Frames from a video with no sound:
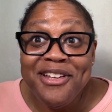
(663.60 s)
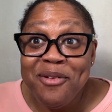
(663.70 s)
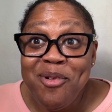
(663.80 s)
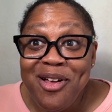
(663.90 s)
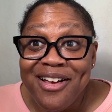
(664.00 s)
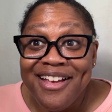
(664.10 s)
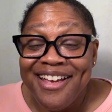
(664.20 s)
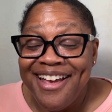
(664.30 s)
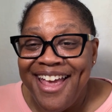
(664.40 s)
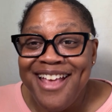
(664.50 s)
in a book
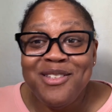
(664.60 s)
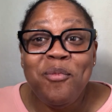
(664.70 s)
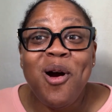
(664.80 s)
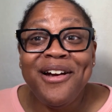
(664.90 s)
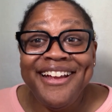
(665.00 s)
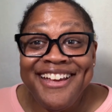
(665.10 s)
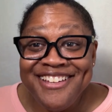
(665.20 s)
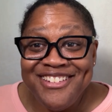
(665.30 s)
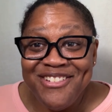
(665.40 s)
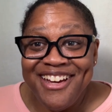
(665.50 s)
as a part of
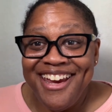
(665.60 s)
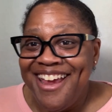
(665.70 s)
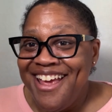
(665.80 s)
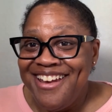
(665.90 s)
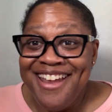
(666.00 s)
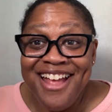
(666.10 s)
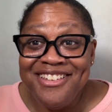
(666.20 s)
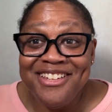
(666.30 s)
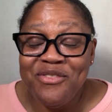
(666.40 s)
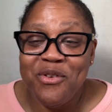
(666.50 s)
history, not
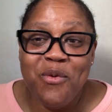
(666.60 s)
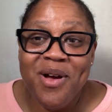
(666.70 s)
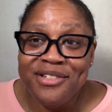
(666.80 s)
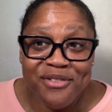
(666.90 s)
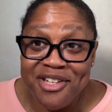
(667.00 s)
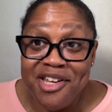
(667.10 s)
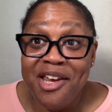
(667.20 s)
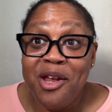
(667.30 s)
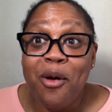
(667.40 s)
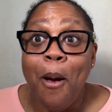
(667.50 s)
just for West
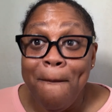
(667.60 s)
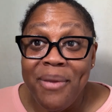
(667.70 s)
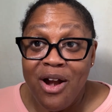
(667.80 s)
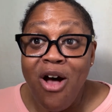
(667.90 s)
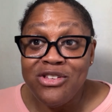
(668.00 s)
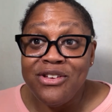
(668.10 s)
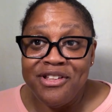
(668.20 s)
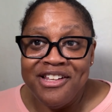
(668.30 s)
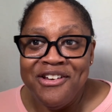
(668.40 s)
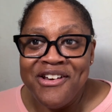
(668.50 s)
Virginia, but also
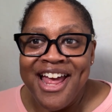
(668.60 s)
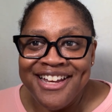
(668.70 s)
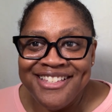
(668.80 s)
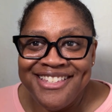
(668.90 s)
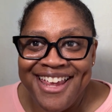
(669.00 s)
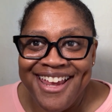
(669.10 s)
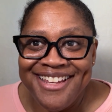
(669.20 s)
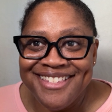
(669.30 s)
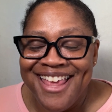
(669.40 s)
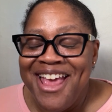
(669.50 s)
the United
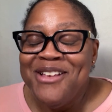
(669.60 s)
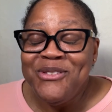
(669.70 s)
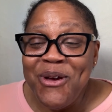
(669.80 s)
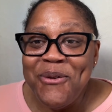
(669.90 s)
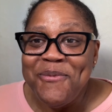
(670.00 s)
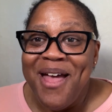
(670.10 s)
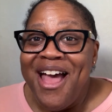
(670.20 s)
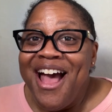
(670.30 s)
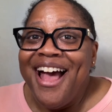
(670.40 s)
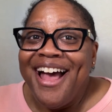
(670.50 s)
States. So
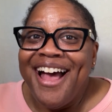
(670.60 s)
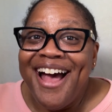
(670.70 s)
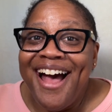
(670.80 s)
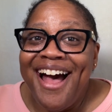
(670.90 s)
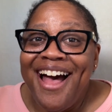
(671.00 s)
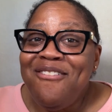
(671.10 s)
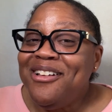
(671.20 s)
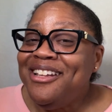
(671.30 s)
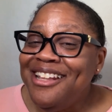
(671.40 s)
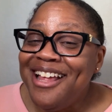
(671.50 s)
I
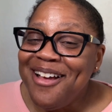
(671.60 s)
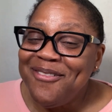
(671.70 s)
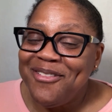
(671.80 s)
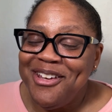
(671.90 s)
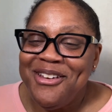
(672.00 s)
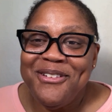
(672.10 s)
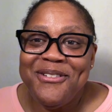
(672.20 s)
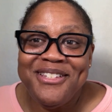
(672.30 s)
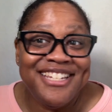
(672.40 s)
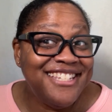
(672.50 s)
would love for
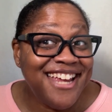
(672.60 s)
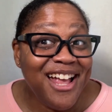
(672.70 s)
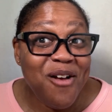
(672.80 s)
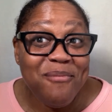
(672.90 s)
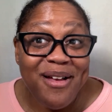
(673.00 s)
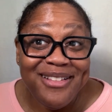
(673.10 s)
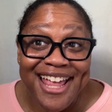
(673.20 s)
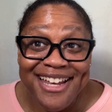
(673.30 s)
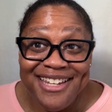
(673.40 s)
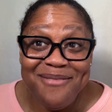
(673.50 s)
you to check out my
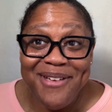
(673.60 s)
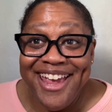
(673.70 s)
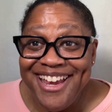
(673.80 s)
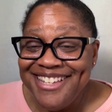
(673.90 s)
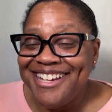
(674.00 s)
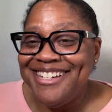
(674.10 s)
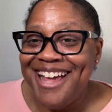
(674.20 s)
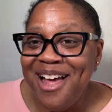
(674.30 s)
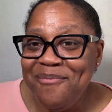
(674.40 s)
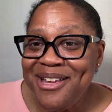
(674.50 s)
landing page at
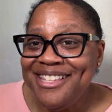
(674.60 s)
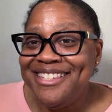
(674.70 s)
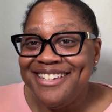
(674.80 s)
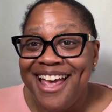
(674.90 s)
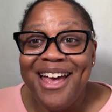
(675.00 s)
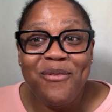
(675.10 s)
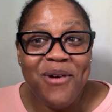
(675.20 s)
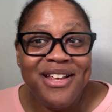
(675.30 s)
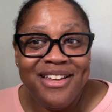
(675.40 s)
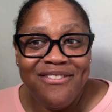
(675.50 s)

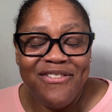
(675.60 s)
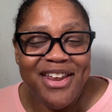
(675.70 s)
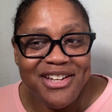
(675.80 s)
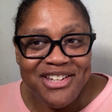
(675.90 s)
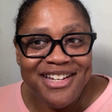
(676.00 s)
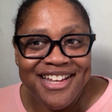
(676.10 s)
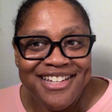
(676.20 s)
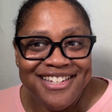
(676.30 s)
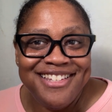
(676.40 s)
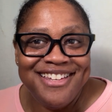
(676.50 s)

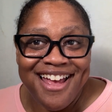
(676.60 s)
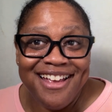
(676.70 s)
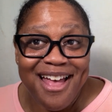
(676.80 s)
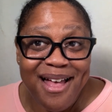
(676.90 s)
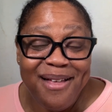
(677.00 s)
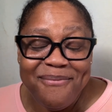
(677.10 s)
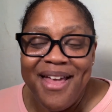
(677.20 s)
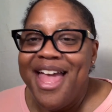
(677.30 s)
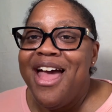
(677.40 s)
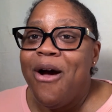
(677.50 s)
diamonds.finishingtouches.com,
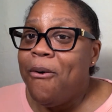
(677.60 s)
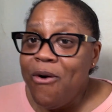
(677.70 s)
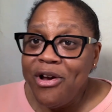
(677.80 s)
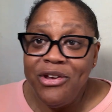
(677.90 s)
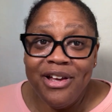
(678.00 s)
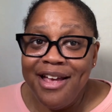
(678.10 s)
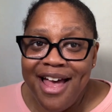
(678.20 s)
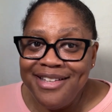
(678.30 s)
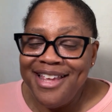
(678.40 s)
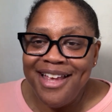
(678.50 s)
or you can
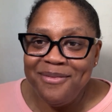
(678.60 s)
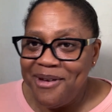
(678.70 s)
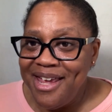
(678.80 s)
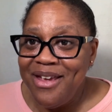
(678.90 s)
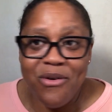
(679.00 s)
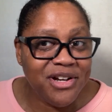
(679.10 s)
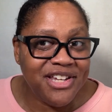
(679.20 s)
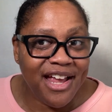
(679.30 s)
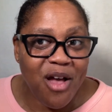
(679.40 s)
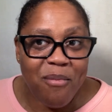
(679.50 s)
contact me or
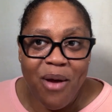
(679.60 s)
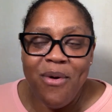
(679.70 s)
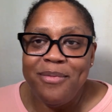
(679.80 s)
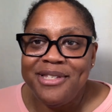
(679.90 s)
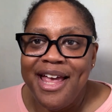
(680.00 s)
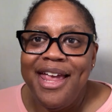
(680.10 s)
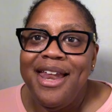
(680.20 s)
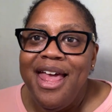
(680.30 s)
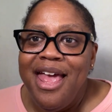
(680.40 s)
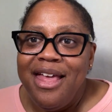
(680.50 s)
check out my website.
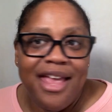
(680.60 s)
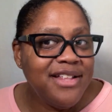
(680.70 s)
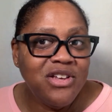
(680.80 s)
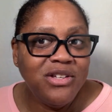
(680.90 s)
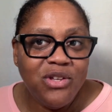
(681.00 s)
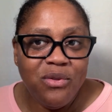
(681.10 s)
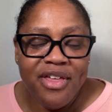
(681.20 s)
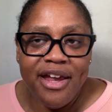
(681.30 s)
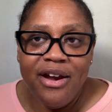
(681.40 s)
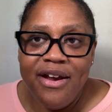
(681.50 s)
It's also
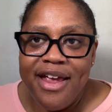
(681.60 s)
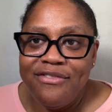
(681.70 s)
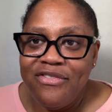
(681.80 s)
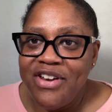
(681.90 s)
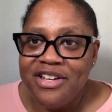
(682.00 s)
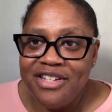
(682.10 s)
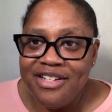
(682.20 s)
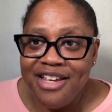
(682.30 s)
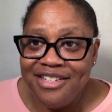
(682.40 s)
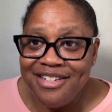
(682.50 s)
there at
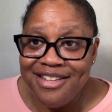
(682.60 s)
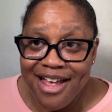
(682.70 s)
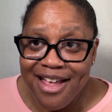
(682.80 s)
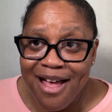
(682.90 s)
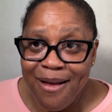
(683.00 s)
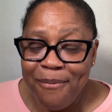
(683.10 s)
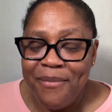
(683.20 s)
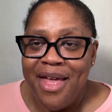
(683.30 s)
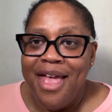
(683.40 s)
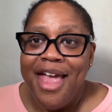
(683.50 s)
PhinishingTouches.com.
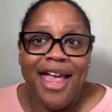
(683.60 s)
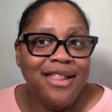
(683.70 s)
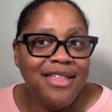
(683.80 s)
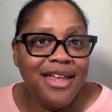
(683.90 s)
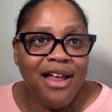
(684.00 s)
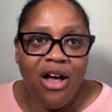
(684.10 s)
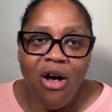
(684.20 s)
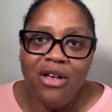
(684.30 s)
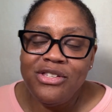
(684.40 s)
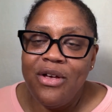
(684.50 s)
And then I
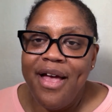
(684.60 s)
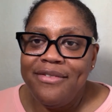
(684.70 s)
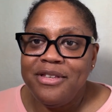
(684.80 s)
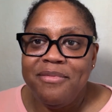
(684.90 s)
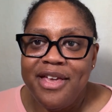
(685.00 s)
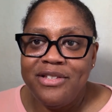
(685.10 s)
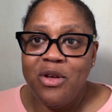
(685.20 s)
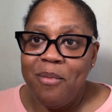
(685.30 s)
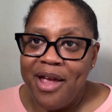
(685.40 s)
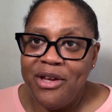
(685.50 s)
also have some things
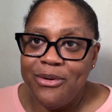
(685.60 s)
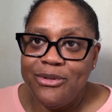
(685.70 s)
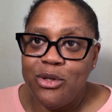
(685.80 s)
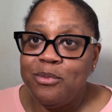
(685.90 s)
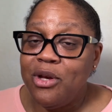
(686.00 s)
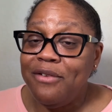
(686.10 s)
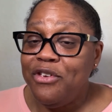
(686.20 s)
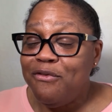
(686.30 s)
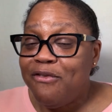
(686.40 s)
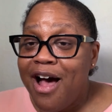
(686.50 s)
on my YouTube. So if
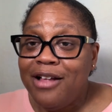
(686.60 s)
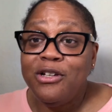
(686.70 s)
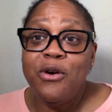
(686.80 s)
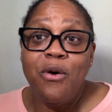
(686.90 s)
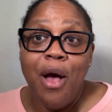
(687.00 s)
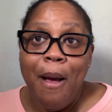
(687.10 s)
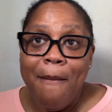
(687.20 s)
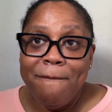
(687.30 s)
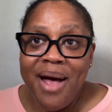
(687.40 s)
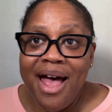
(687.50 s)
you follow
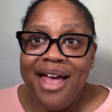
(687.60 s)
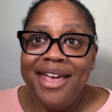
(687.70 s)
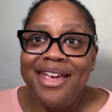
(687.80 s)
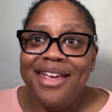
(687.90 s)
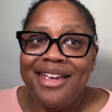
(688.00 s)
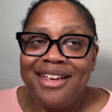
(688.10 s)
my